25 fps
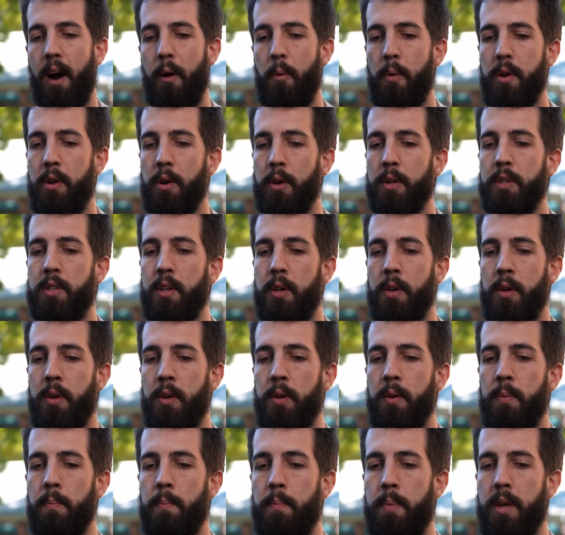We'd
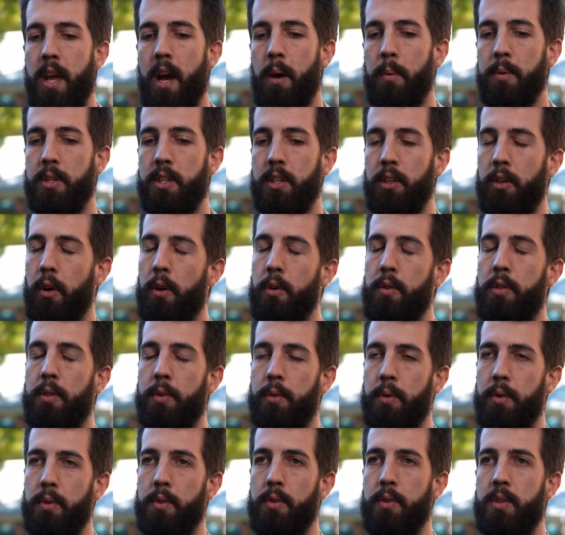also be able to go
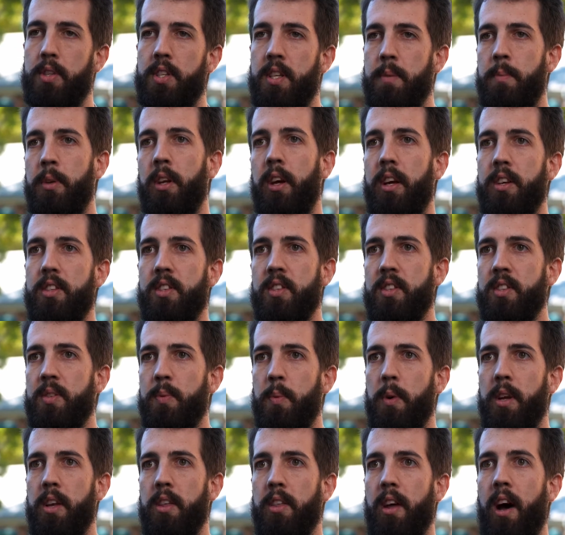through
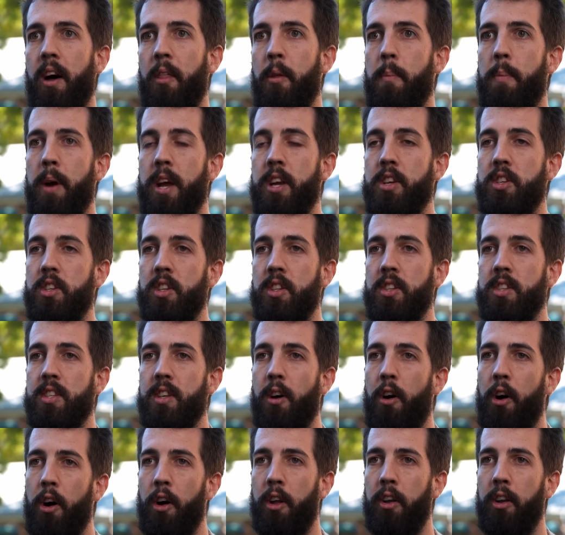simulations with other patients
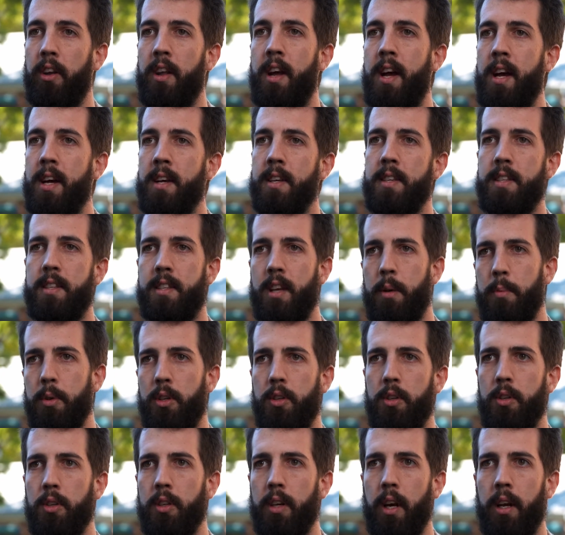on
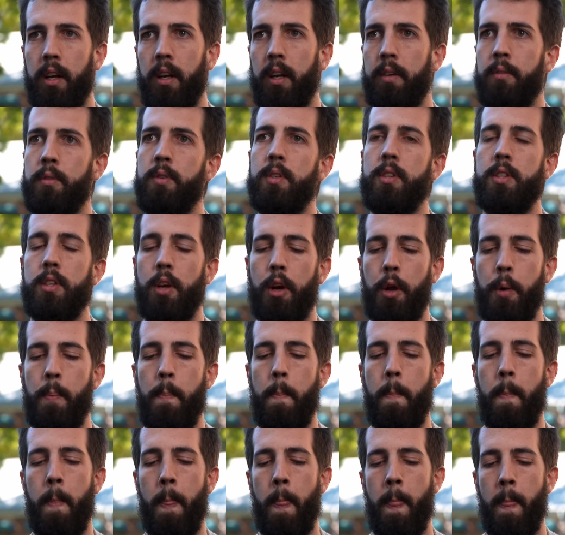subacute kind of levels.
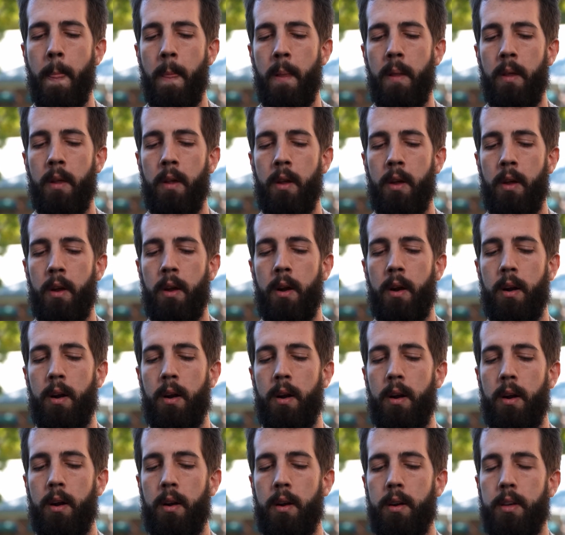
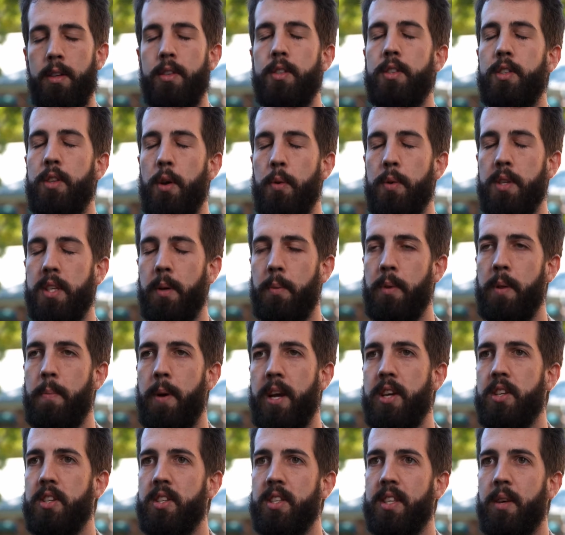So with some of the
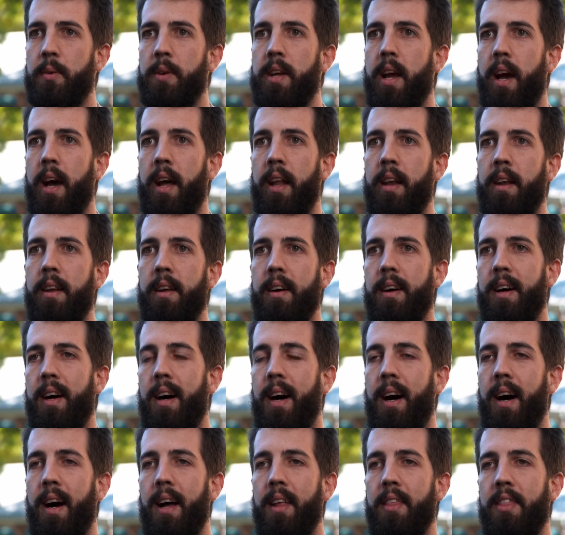patients that we had,
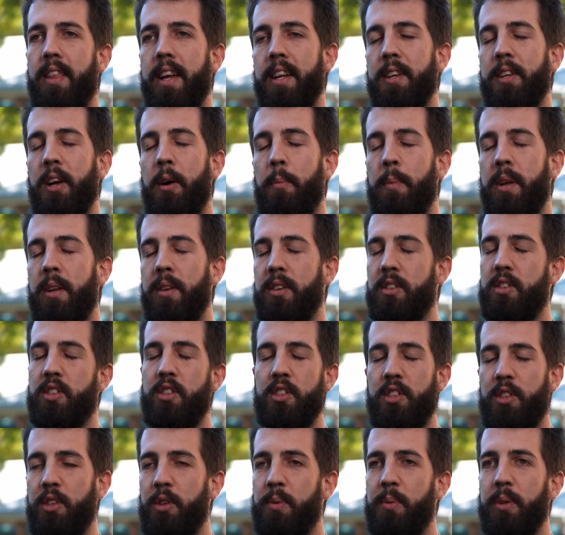they'd come in as
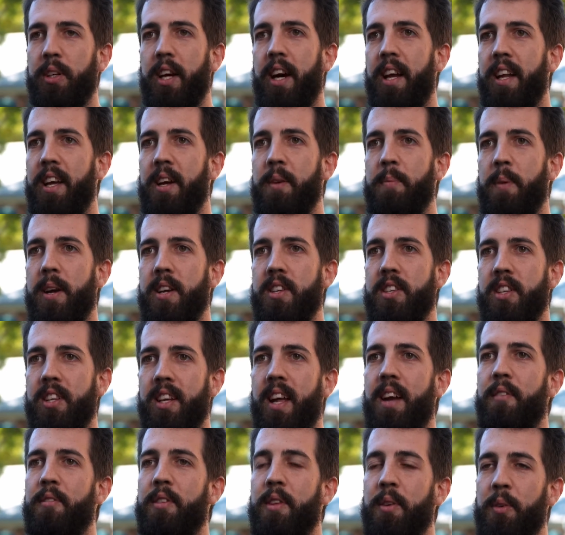just a normal cardiac
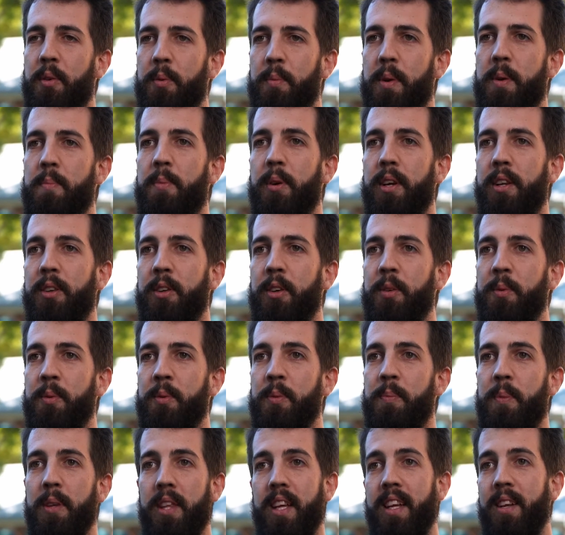patient, everything would be pretty
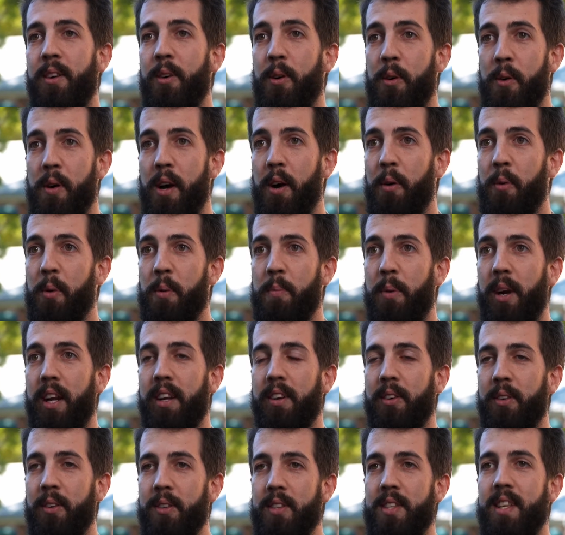normal, but then all hell would
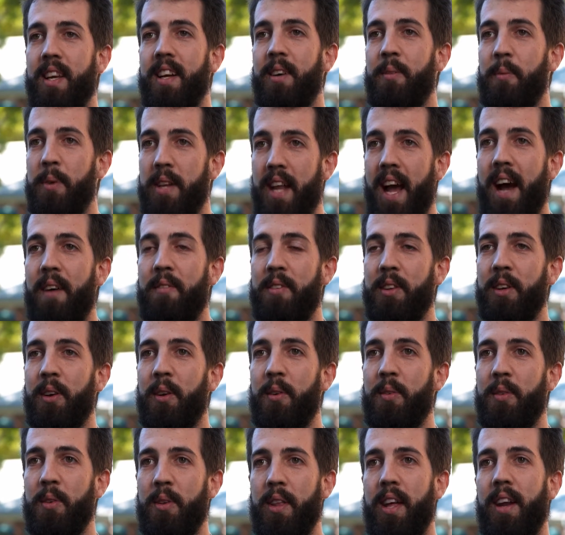break loose and we'd have to
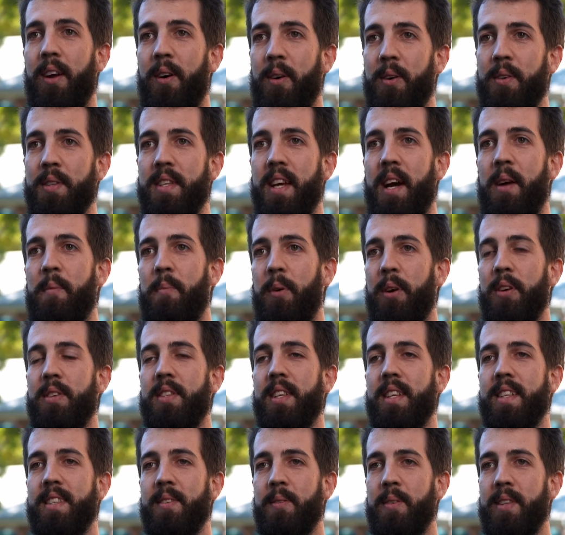go through that whole entire
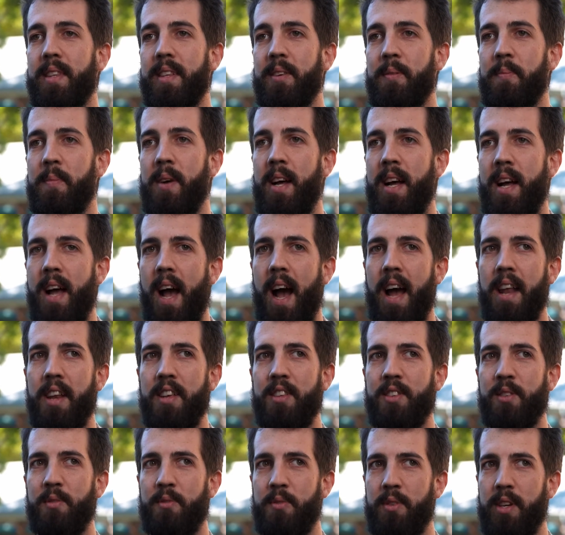process with them. And
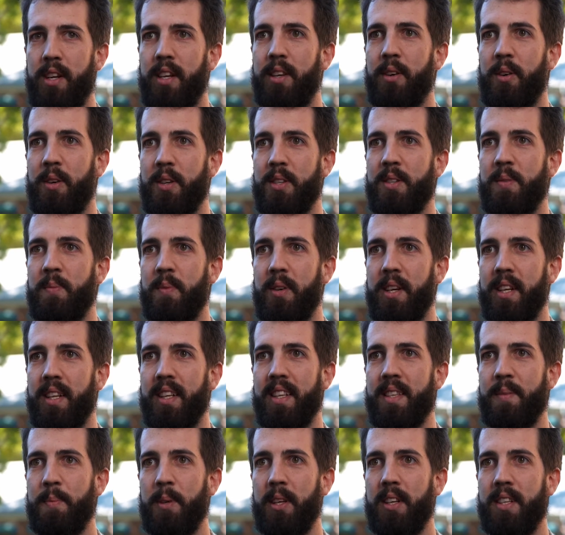it's a really awesome
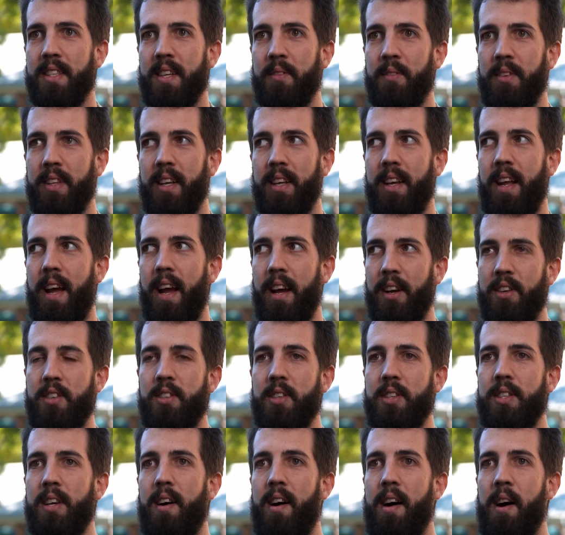learning experience, having that
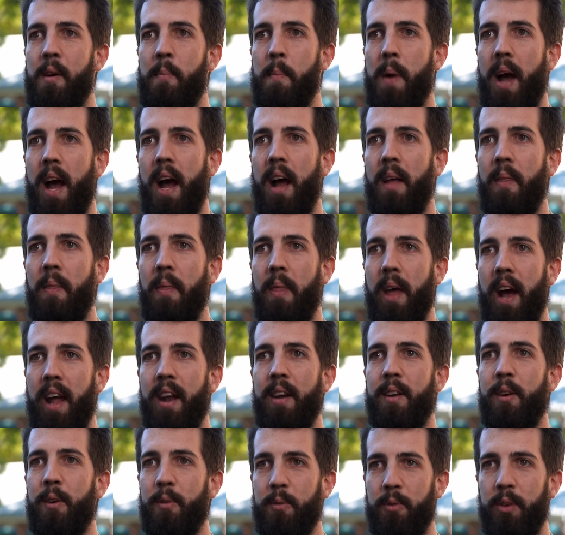extra time and
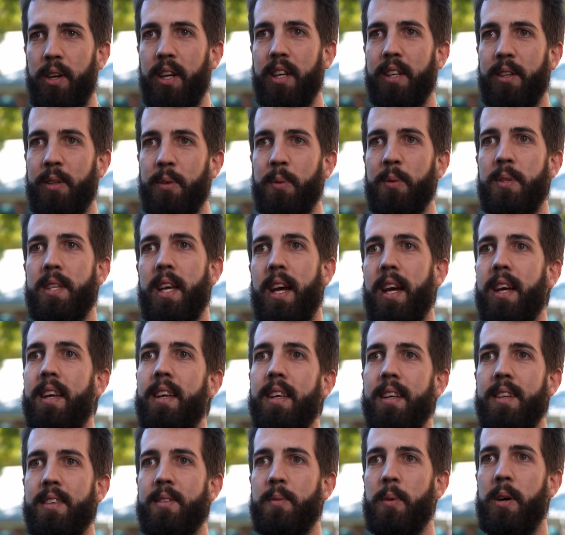that really cool tech
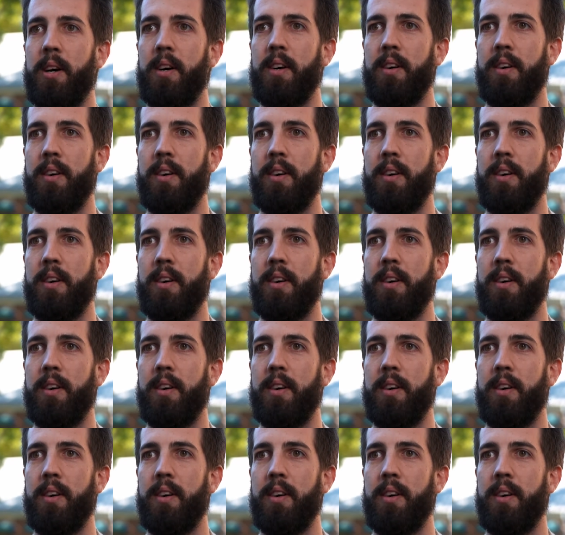as well.